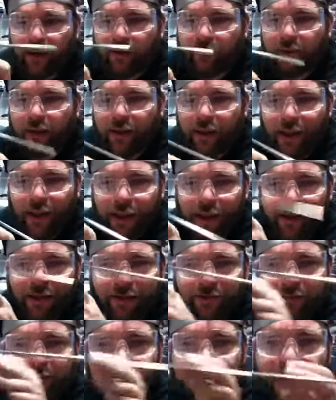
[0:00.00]
of, and
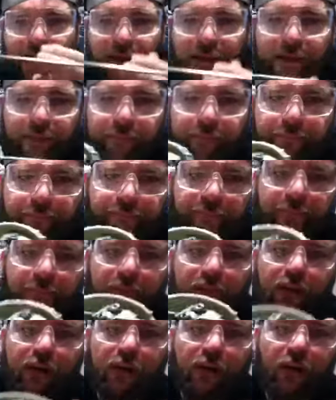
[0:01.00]
inside
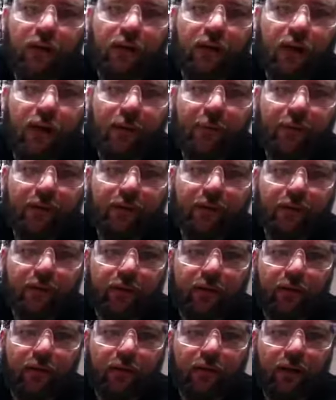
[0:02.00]
I built a
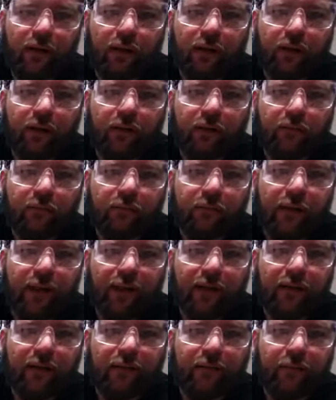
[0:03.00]
little
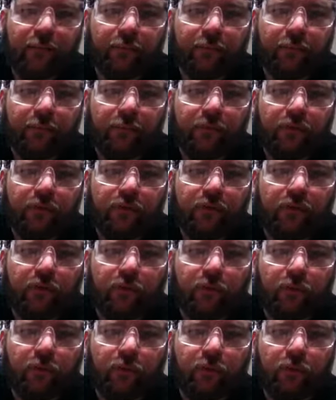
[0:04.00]
mechanism
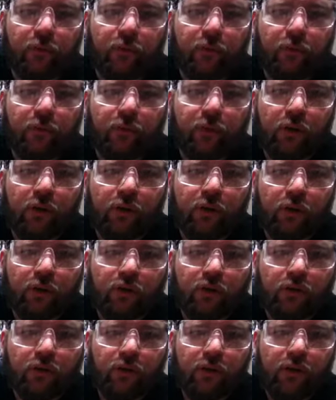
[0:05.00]
to
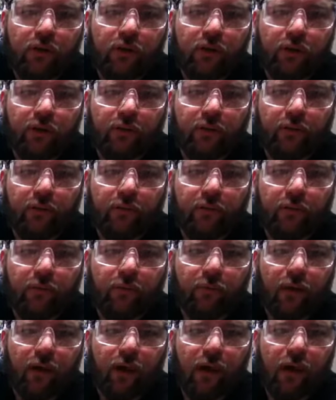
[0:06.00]
turn the
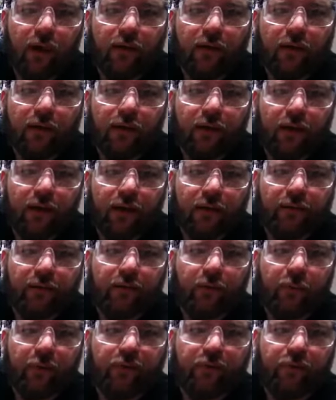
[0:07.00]
rod. It's a
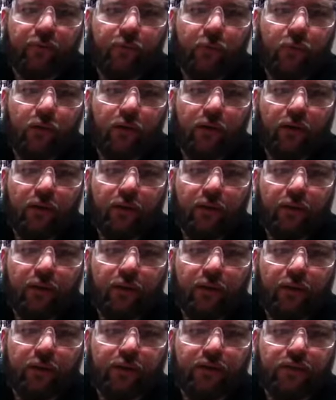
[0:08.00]
little piece of wood
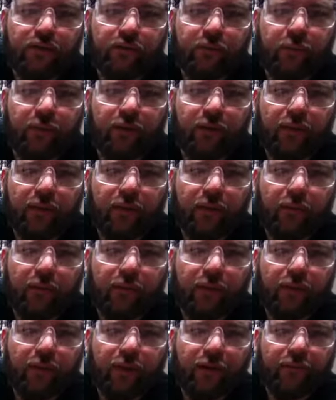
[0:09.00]
that's just put in there
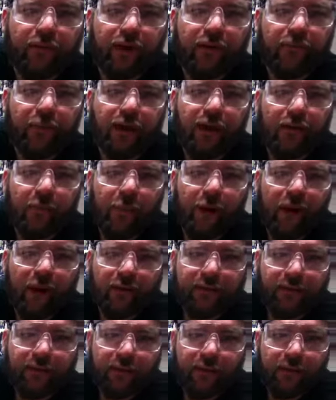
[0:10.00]
with like 5-minute
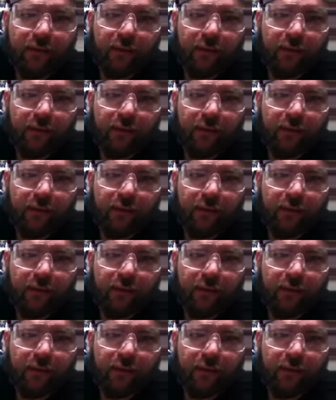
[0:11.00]
epoxy,